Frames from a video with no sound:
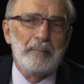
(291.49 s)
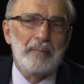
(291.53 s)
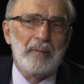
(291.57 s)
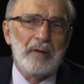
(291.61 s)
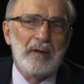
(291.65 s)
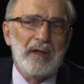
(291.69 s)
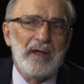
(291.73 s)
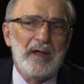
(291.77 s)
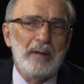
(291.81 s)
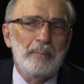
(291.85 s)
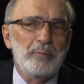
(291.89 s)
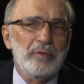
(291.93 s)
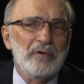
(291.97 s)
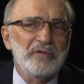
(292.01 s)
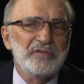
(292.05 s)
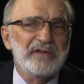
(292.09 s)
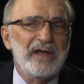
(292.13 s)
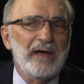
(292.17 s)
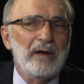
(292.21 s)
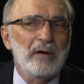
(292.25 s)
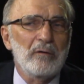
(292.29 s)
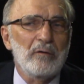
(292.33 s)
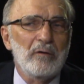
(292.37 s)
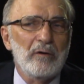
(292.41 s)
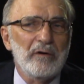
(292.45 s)
hemp was
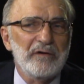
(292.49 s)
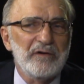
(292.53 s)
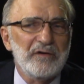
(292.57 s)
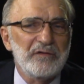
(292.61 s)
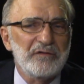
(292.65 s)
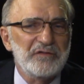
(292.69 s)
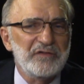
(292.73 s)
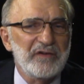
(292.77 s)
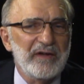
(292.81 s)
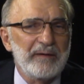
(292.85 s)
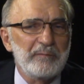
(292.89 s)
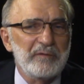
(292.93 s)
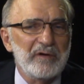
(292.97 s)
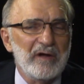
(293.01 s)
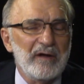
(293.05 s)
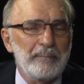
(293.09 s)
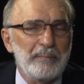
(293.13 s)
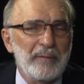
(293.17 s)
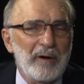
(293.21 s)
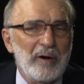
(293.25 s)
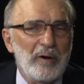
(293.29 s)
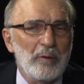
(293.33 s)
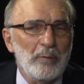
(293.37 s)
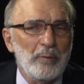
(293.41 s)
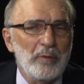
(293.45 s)
outlawed at the same time
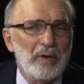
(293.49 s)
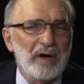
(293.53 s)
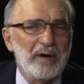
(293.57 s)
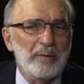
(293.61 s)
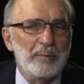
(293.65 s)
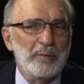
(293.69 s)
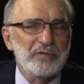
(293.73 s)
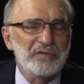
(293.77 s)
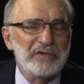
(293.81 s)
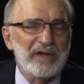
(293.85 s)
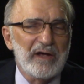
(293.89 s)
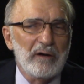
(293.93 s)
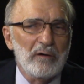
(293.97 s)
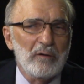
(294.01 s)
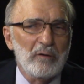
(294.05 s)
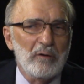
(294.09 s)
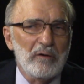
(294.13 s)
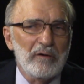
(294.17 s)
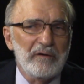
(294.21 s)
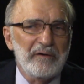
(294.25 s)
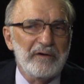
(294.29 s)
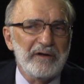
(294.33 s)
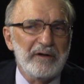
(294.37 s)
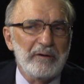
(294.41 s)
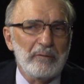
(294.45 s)
marijuana was outlawed
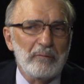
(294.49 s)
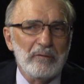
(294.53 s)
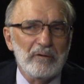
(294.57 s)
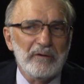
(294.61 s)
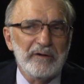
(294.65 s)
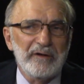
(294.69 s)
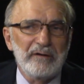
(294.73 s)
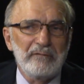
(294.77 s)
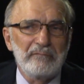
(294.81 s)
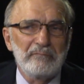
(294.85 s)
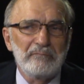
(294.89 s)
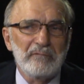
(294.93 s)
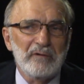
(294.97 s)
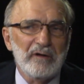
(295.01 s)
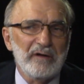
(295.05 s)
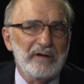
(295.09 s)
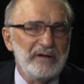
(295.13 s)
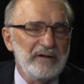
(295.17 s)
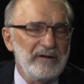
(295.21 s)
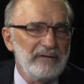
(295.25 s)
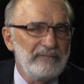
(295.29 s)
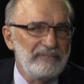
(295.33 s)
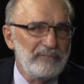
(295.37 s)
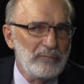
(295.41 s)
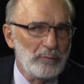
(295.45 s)
in the early
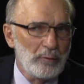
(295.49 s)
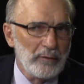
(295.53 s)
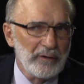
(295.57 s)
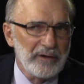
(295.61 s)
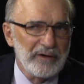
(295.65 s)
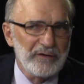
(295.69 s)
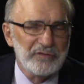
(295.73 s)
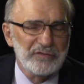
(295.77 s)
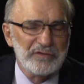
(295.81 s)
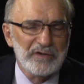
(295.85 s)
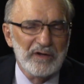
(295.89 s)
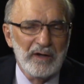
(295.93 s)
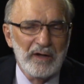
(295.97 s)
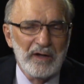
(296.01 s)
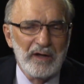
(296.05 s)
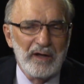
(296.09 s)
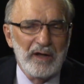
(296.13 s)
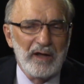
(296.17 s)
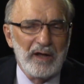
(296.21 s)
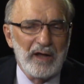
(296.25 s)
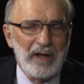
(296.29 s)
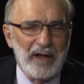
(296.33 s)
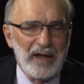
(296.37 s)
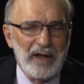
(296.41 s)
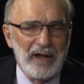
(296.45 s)
1940s,
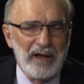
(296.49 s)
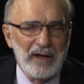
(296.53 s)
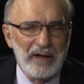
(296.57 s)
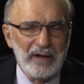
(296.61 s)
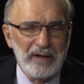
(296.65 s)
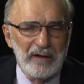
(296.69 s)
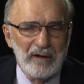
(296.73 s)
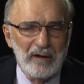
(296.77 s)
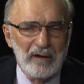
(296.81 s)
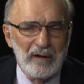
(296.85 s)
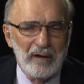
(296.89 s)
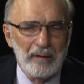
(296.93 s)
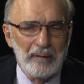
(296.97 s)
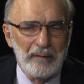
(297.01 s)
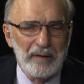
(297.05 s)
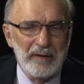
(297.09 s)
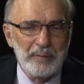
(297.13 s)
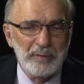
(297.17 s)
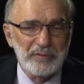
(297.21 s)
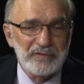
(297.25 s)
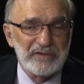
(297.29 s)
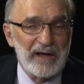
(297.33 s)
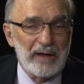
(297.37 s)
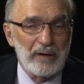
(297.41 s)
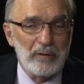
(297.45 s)
and it
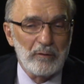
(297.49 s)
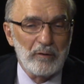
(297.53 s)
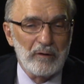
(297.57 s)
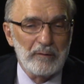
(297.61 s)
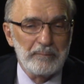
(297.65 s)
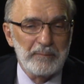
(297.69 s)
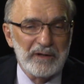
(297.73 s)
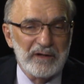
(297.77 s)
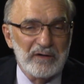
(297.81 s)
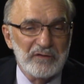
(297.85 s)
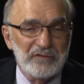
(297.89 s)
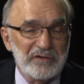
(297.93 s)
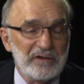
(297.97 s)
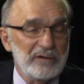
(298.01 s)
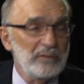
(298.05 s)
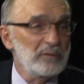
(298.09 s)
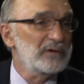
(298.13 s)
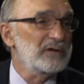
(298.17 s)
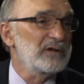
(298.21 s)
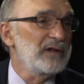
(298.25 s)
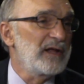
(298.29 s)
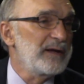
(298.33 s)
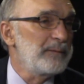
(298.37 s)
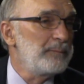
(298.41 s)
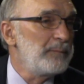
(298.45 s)
was outlawed because it looked
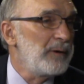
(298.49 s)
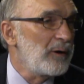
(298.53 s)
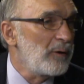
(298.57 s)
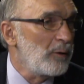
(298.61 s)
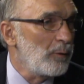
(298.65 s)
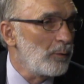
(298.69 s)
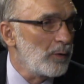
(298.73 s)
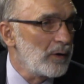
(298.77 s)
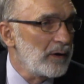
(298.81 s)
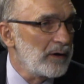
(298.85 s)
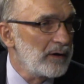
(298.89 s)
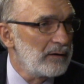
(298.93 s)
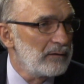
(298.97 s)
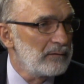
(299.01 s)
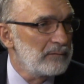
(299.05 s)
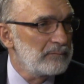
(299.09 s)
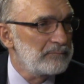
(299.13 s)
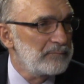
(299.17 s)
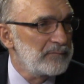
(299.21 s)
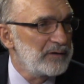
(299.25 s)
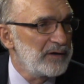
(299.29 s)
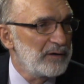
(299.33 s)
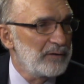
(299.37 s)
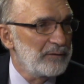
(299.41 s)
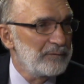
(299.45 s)
like marijuana.
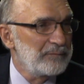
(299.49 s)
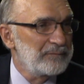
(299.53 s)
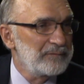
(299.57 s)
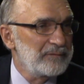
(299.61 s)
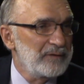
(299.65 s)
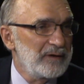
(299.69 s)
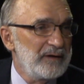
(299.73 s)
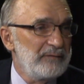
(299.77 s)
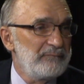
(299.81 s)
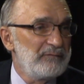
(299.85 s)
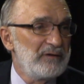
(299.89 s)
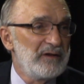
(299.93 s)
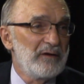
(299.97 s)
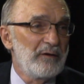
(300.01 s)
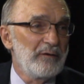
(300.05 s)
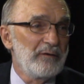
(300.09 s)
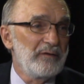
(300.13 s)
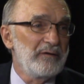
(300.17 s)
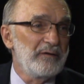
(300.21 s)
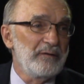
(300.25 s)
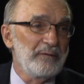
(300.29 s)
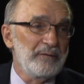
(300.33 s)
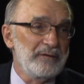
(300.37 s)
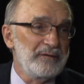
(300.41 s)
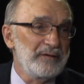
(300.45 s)
You know, even though
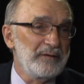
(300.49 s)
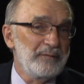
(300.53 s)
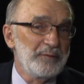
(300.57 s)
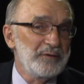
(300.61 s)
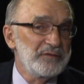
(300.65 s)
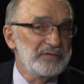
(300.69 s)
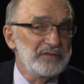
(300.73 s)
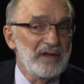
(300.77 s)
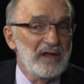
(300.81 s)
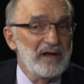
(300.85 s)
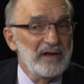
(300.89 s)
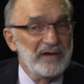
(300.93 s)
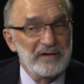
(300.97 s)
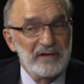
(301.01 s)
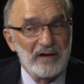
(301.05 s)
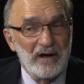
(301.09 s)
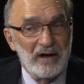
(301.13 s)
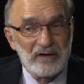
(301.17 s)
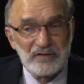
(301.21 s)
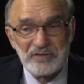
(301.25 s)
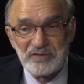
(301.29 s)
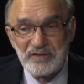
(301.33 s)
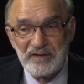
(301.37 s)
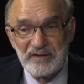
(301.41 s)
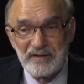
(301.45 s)
it was
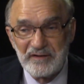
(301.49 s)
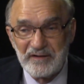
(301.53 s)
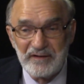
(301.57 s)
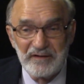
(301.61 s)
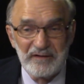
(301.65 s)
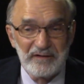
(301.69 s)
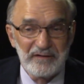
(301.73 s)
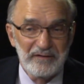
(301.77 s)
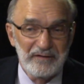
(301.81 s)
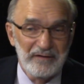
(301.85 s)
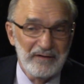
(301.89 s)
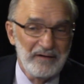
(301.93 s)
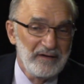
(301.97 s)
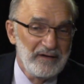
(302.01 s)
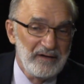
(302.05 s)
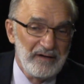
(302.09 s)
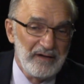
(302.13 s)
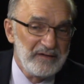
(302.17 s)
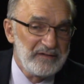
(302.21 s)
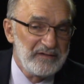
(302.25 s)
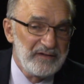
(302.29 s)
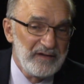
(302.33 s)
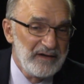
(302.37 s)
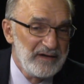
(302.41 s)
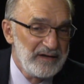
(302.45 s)
non-toxic and
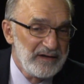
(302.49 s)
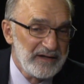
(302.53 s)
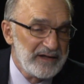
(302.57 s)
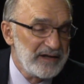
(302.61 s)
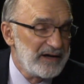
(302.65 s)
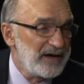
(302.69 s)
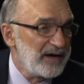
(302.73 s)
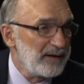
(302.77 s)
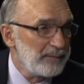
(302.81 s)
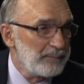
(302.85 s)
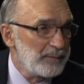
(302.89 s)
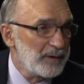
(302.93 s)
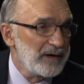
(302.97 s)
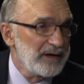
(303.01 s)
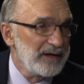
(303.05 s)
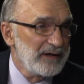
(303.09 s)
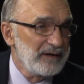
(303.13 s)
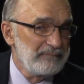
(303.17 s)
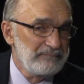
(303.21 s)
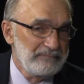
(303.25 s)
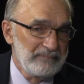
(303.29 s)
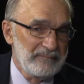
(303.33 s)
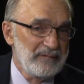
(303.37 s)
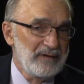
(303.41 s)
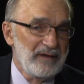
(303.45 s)
it didn't get anybody
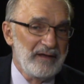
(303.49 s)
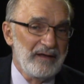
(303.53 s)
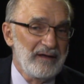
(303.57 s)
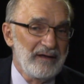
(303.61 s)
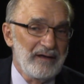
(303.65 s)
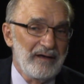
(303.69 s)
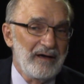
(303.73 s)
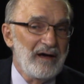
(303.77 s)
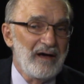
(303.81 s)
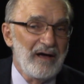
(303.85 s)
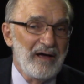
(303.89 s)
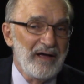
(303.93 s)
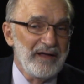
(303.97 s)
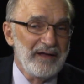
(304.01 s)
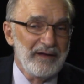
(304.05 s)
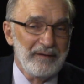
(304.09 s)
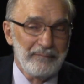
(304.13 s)
high,